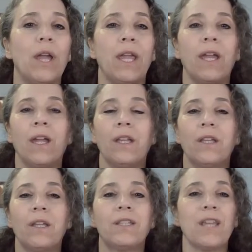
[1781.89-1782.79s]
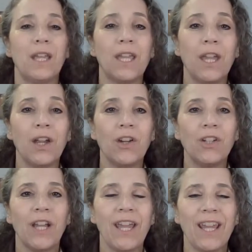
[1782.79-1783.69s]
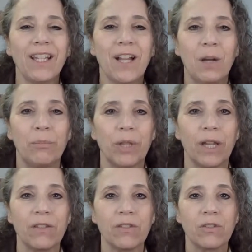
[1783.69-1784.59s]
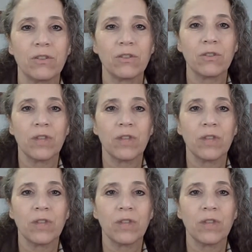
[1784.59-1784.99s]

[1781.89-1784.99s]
and take care and God bless.